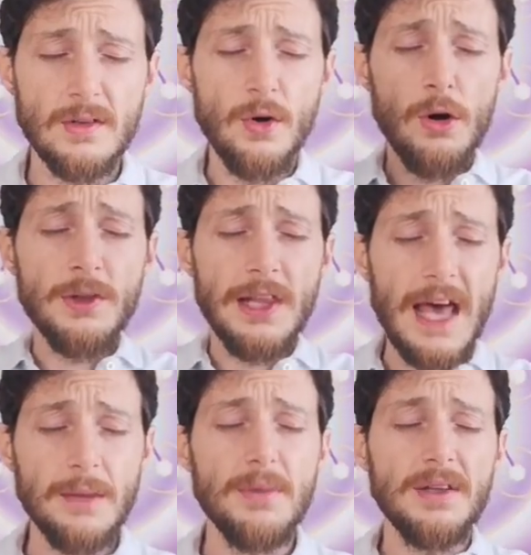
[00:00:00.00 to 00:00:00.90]
and all the
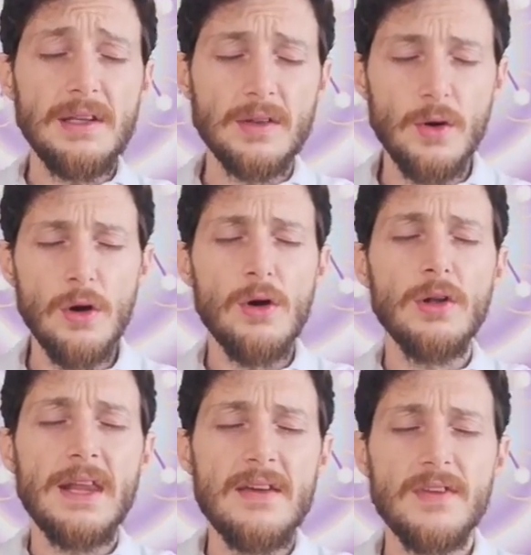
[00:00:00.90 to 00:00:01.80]
light bodies and all
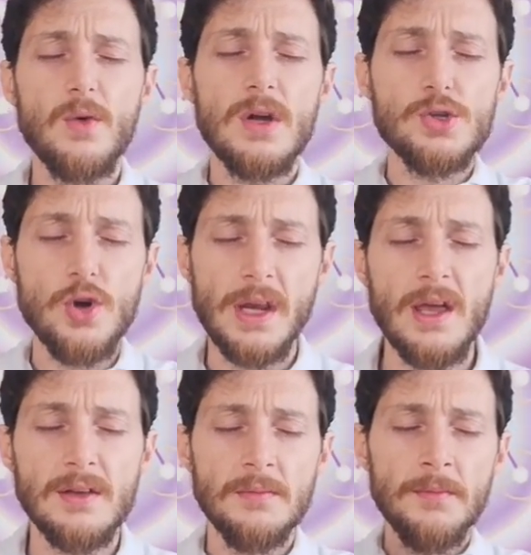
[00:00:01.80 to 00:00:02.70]
and everyone joining us,